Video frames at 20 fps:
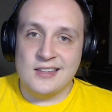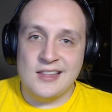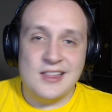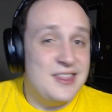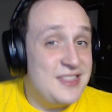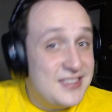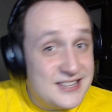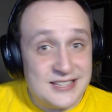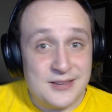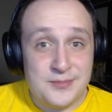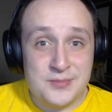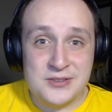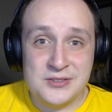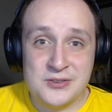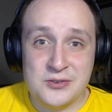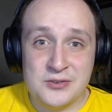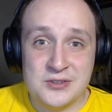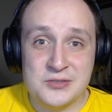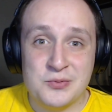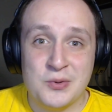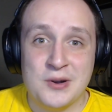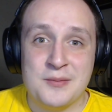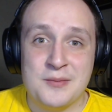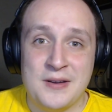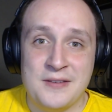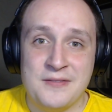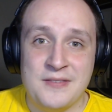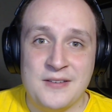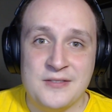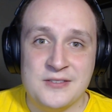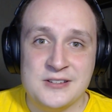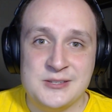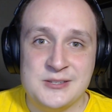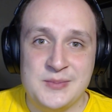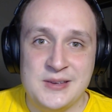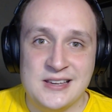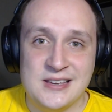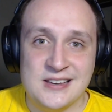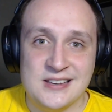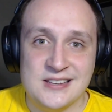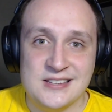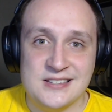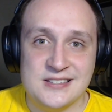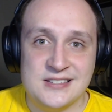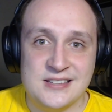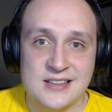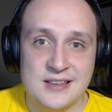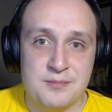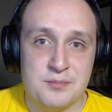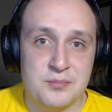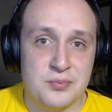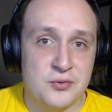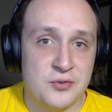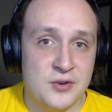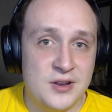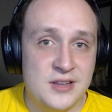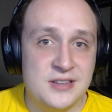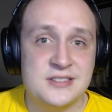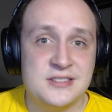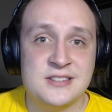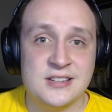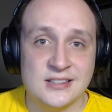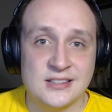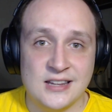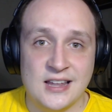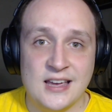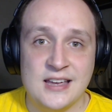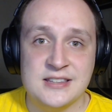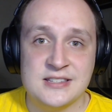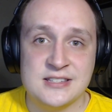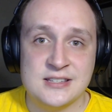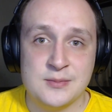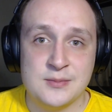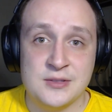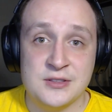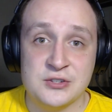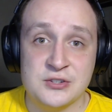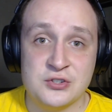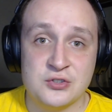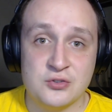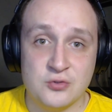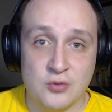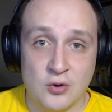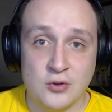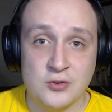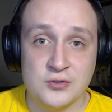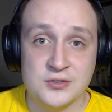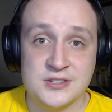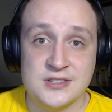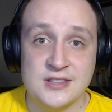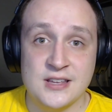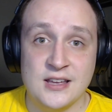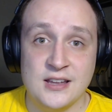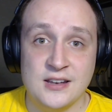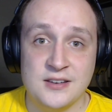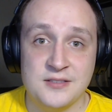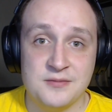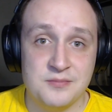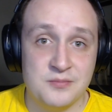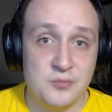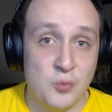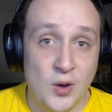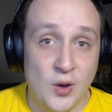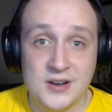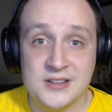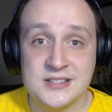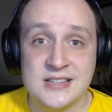This episode is one of my favorites because it brings to light some of the struggles that Wanda's